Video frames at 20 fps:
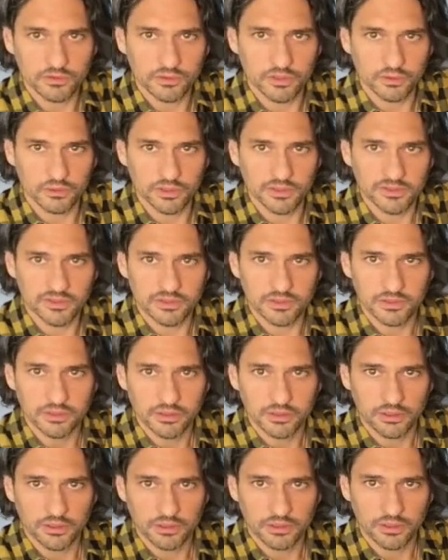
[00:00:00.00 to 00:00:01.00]
it's
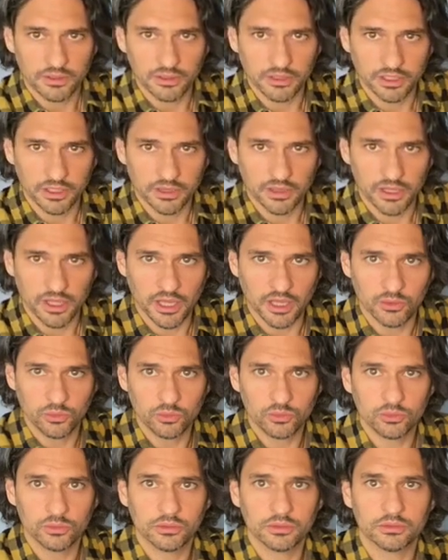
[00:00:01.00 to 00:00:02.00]
like that.
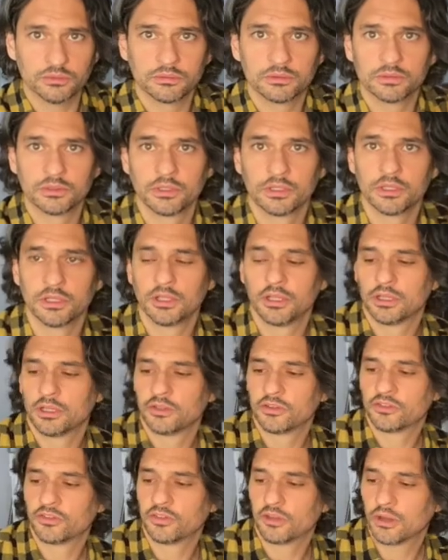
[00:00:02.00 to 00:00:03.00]
Ooh.
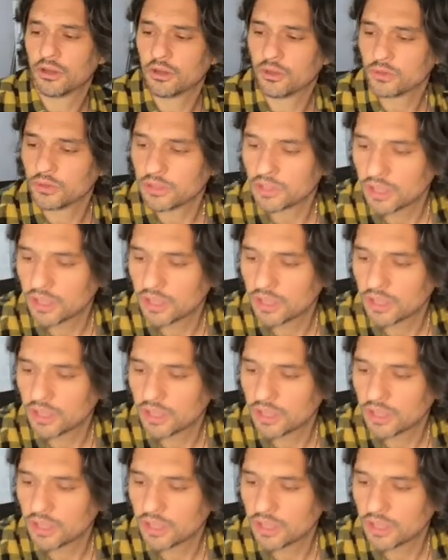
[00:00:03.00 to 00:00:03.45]
So